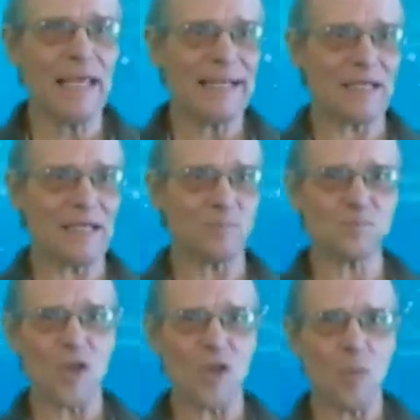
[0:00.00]
Now,
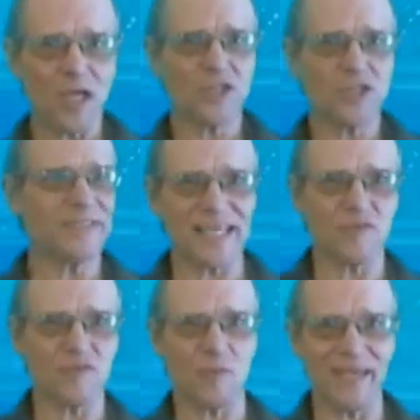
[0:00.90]
why should we
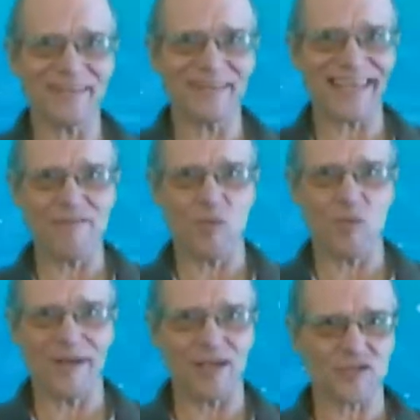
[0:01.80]
settle for being like
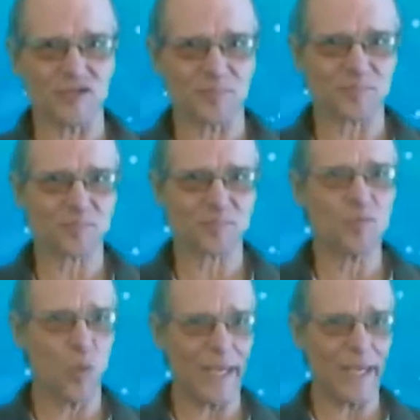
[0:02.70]
everyone else?
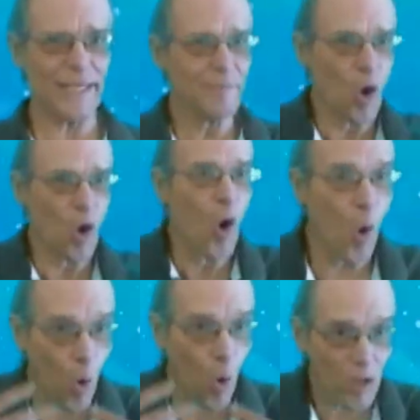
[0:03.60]
We,
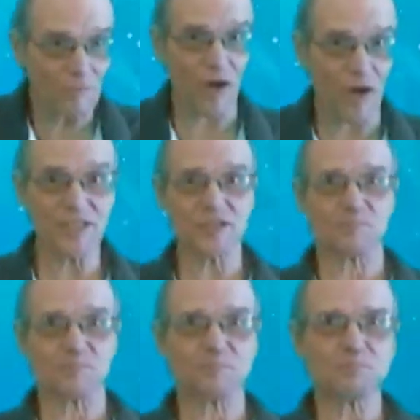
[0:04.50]
all of
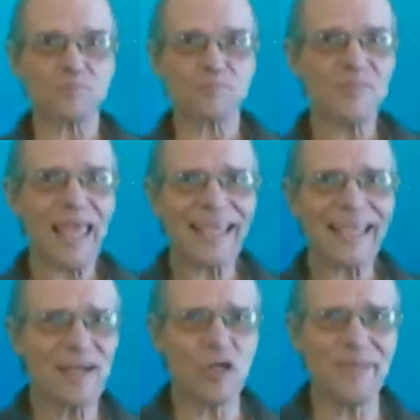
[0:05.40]
us,
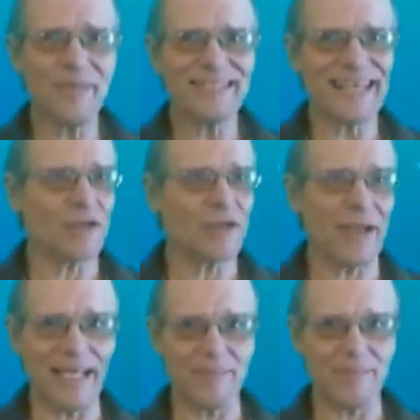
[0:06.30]
can only be a
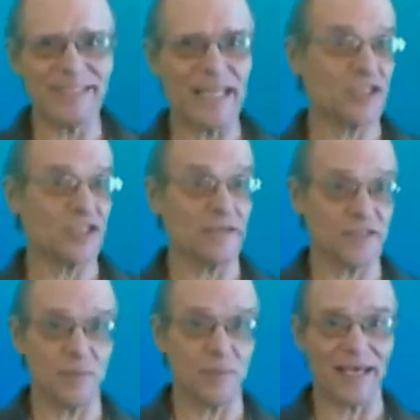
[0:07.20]
second-rate imitation of
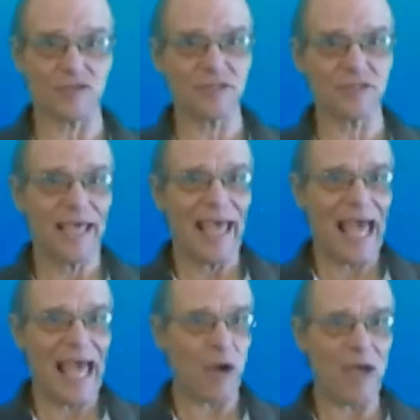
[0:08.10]
someone else.
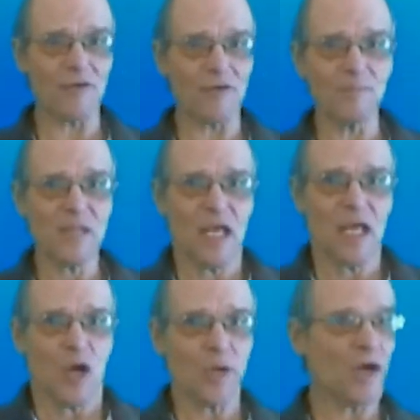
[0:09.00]
However,
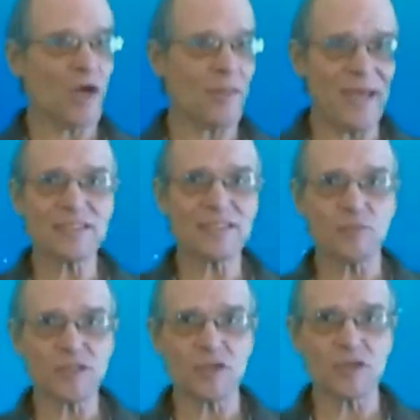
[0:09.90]
we are the best
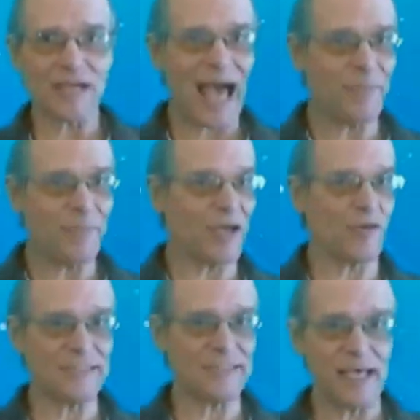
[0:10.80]
original copy
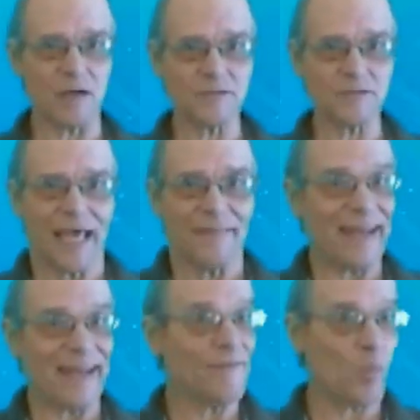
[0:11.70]
of ourselves
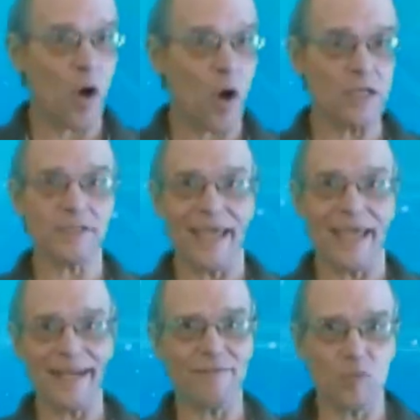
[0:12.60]
that ever was
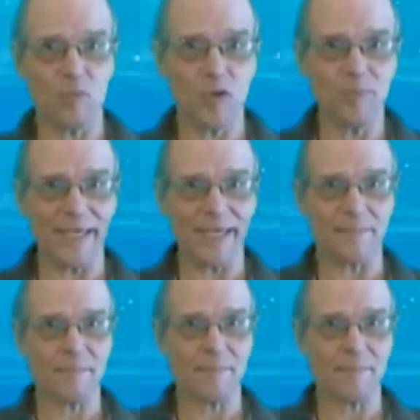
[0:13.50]
and ever will be.